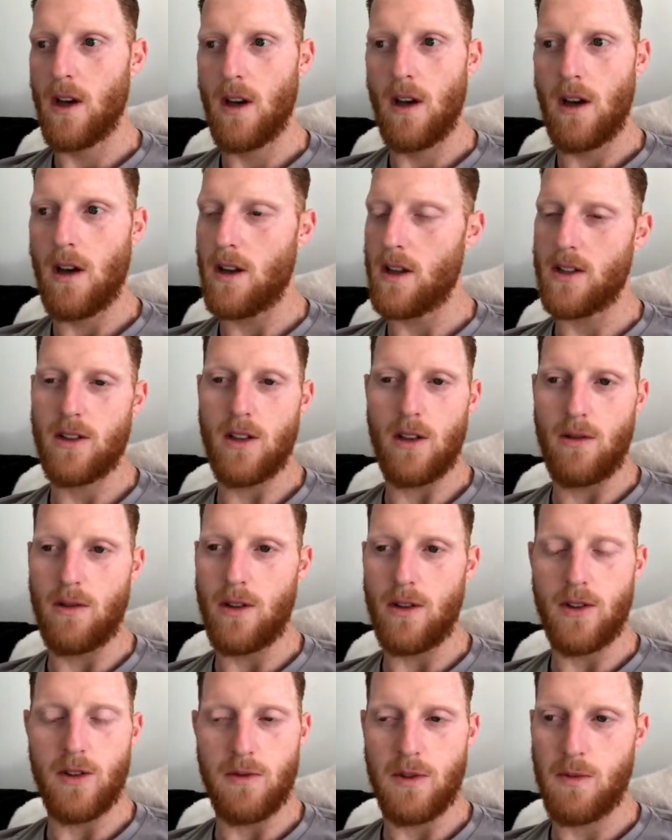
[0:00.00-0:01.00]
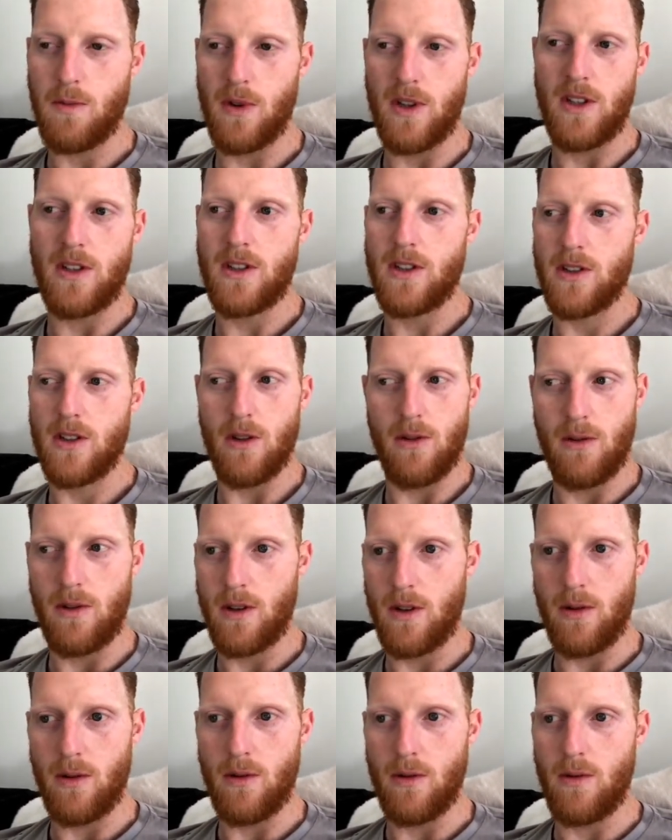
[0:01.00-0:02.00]
let's go and do some sprints, let's go and
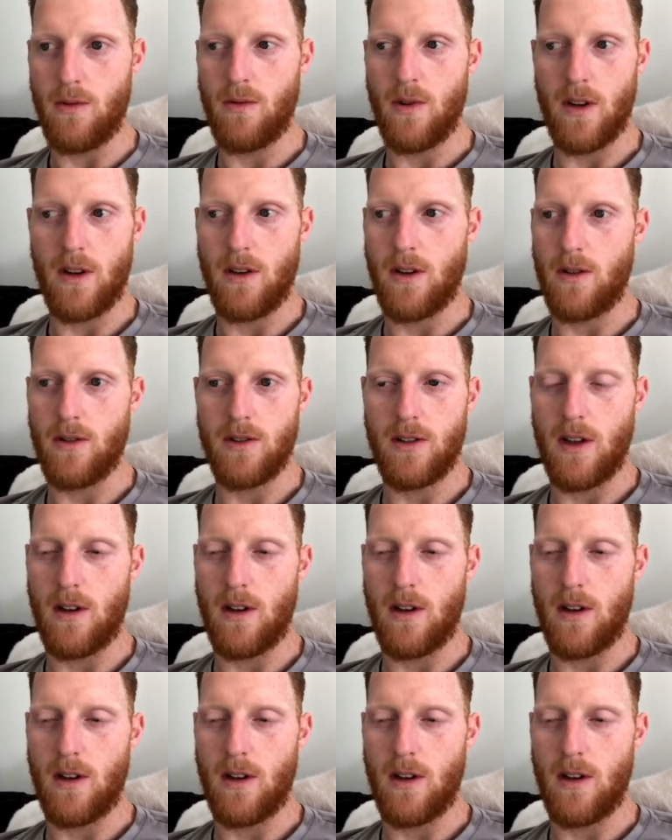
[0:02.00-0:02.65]
do, I don't know,